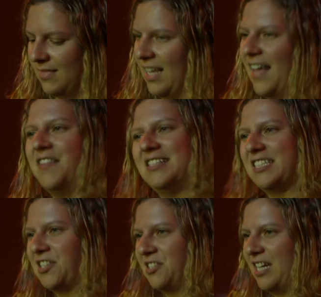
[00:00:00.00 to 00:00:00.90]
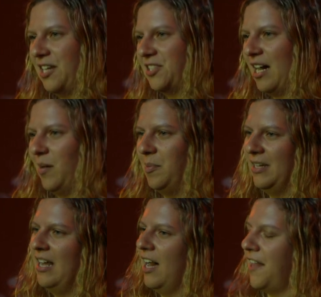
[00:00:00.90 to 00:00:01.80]
And this is her doll shop
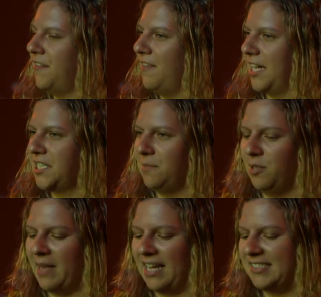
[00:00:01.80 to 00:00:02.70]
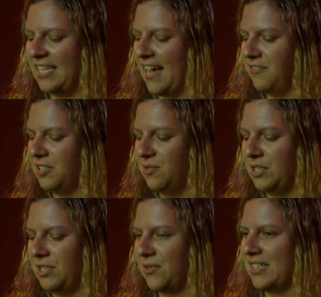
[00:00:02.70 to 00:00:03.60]
on the fashionable Madison Avenue in
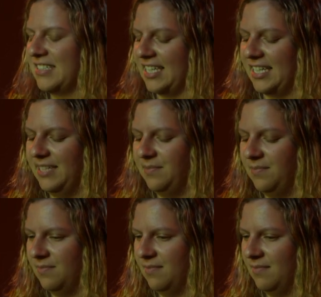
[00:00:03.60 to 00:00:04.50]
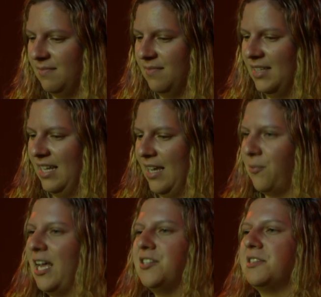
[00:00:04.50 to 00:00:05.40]
New York City. And
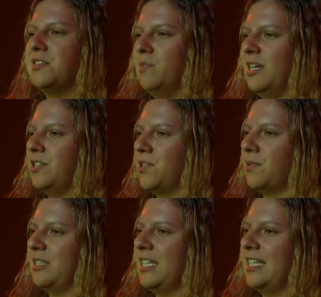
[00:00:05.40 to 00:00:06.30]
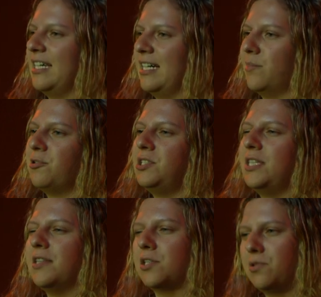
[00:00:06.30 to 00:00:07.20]
we had to zoom in to really uh,
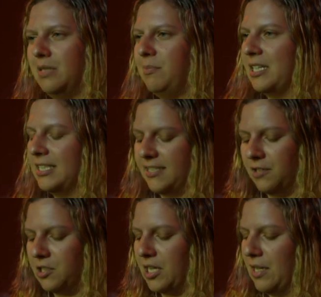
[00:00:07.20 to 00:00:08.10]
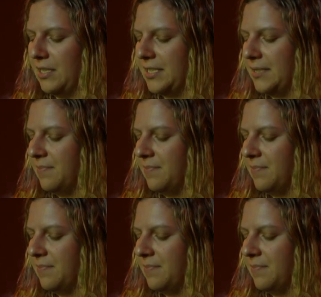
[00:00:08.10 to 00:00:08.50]
appreciate the creepiness of her dolls.